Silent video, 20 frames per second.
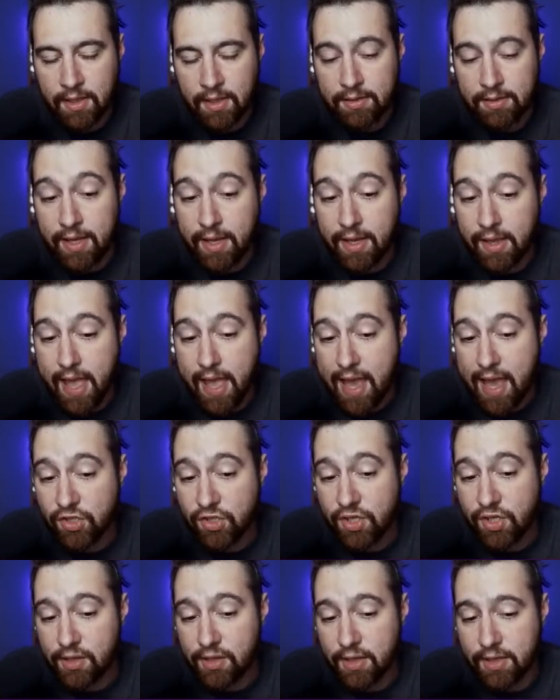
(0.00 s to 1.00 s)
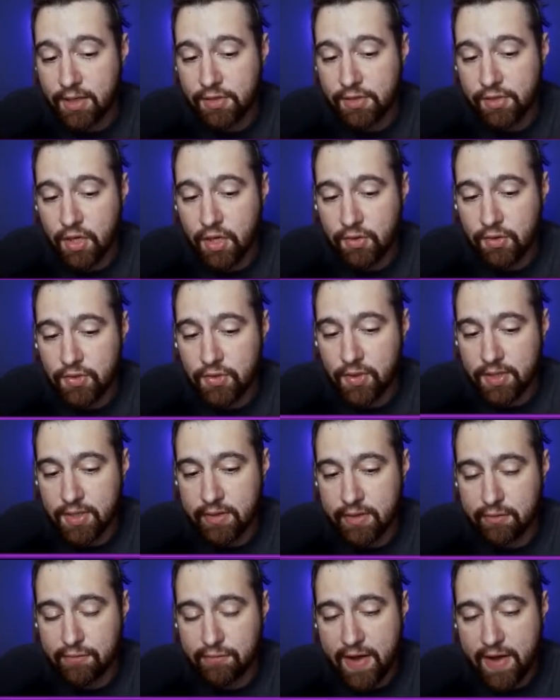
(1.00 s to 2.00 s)
They actually let us go to
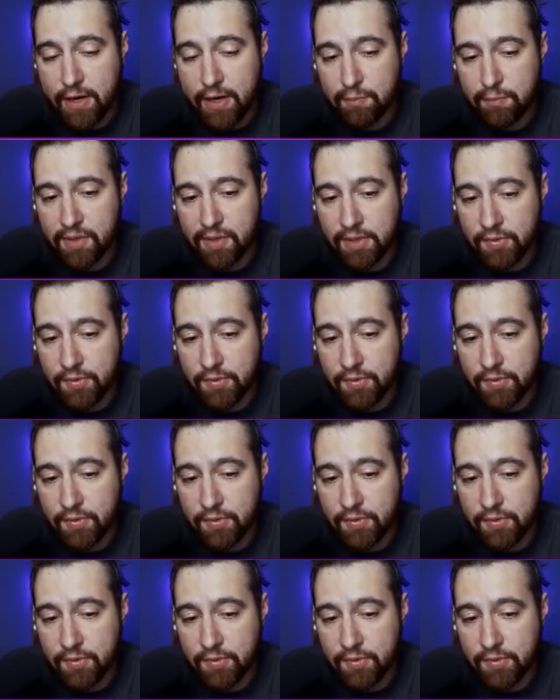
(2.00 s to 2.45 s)
another Fire Punch,